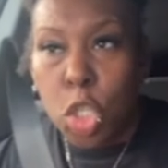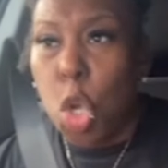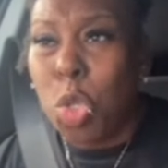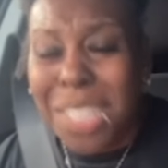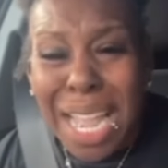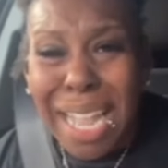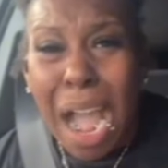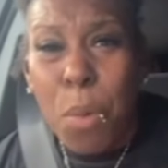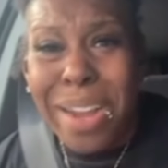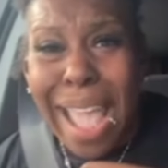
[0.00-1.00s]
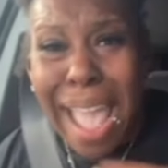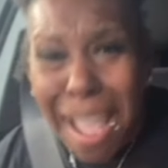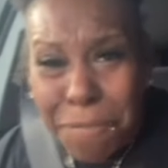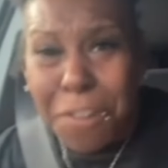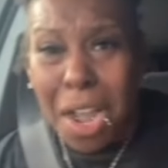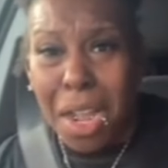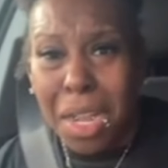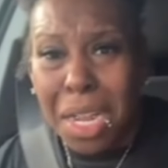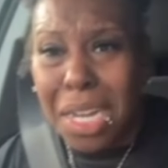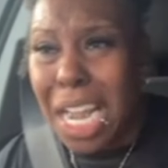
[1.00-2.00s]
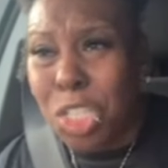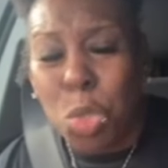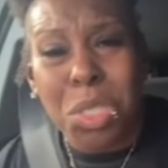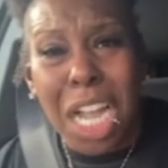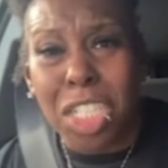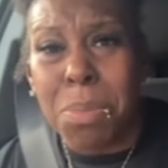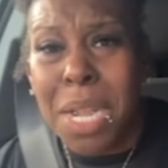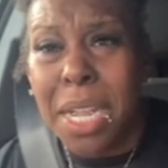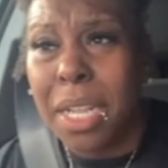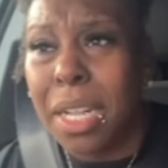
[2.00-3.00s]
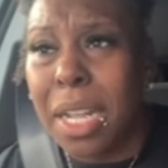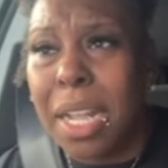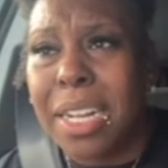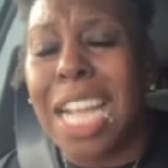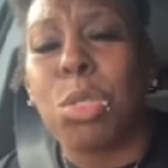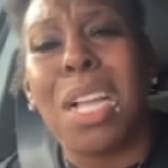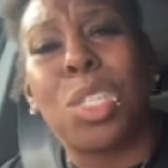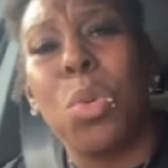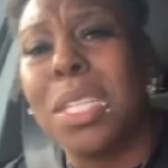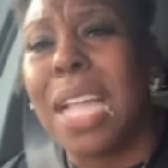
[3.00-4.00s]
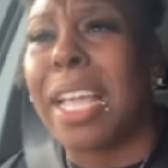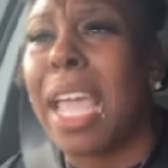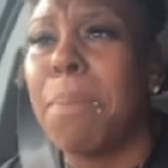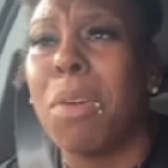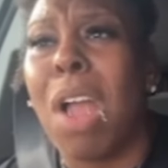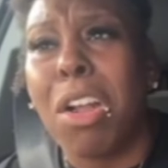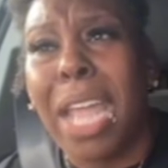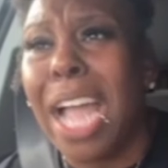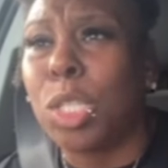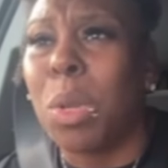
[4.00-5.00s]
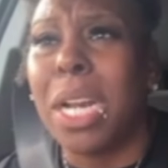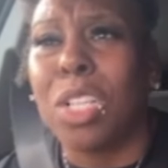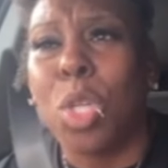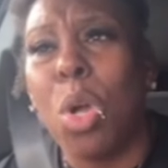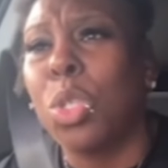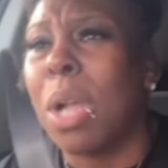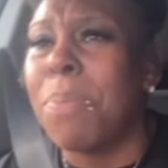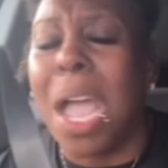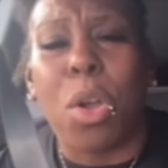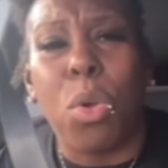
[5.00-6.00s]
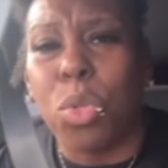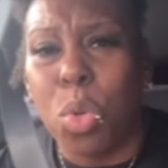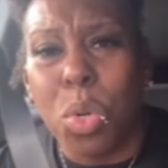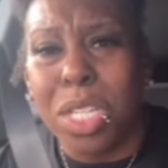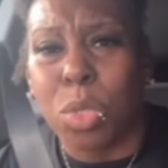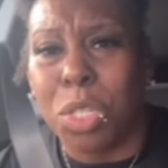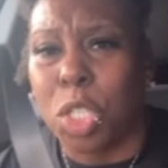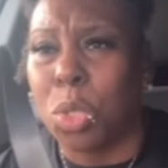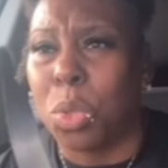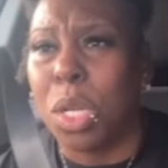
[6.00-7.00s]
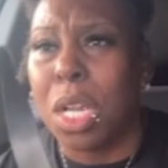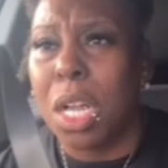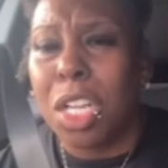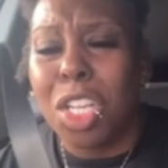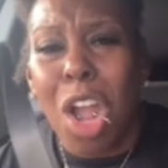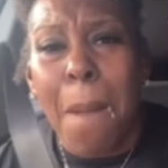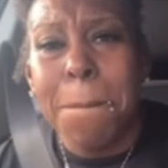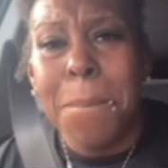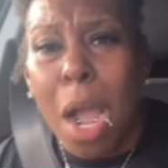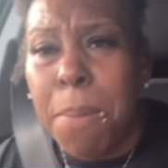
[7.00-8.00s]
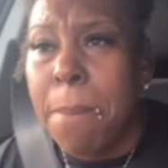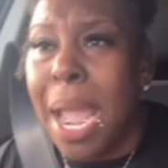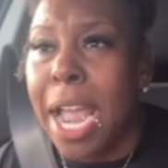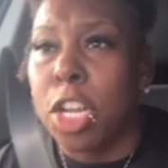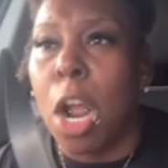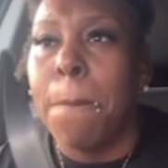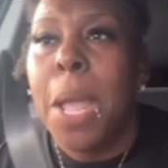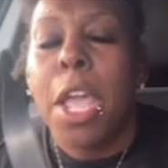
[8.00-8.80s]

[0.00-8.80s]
You think I would ever let you touch me? That's why as soon as I came around Cashway and I told you I'm not going to do this with you. You're a marble man. You